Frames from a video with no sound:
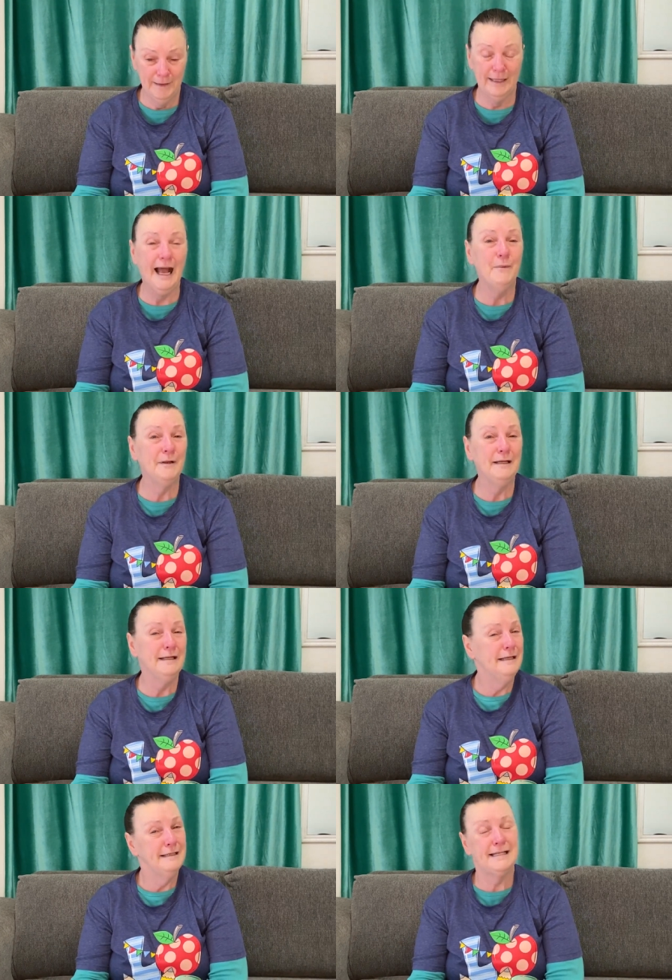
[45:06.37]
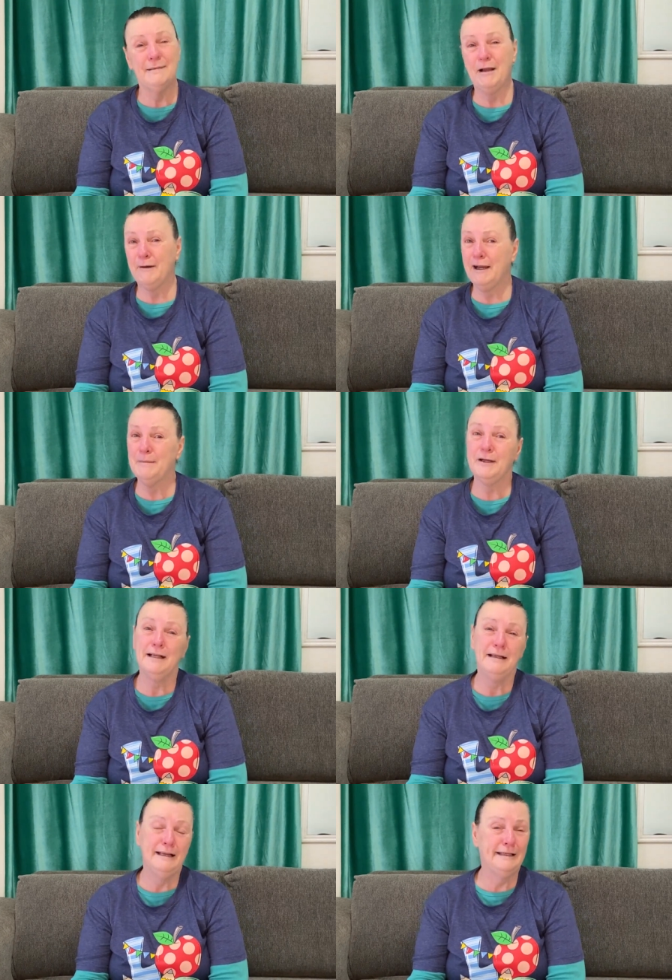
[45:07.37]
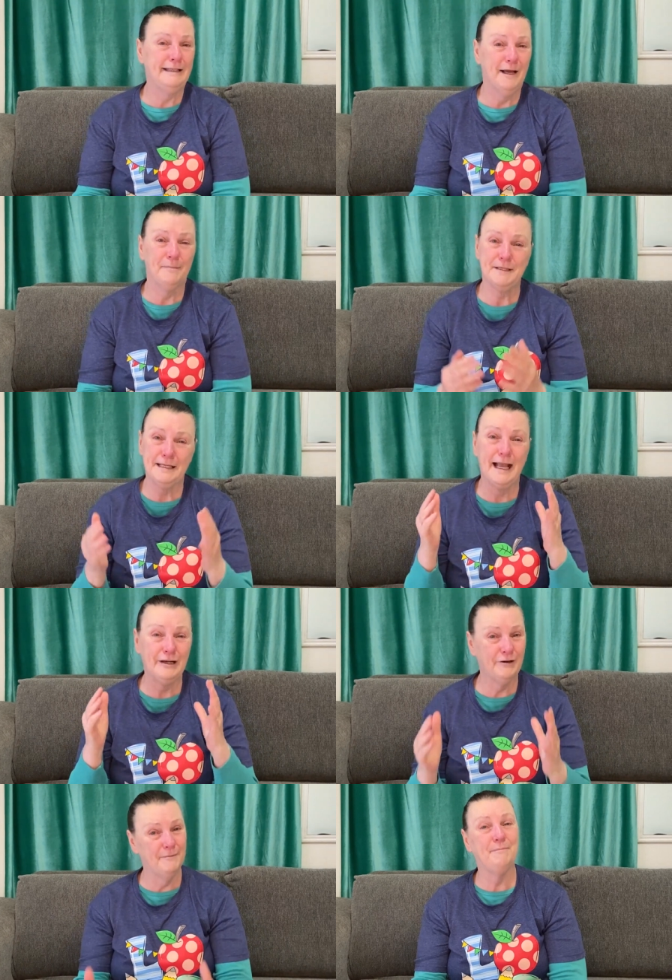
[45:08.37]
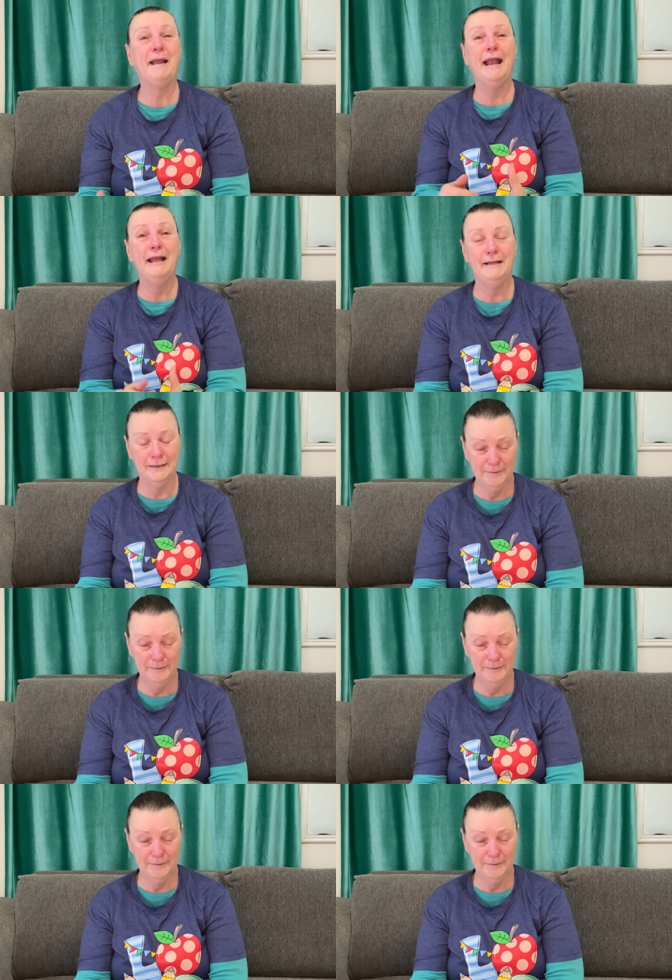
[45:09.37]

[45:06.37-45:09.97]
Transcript: and I would see my grandma get down beside her bed.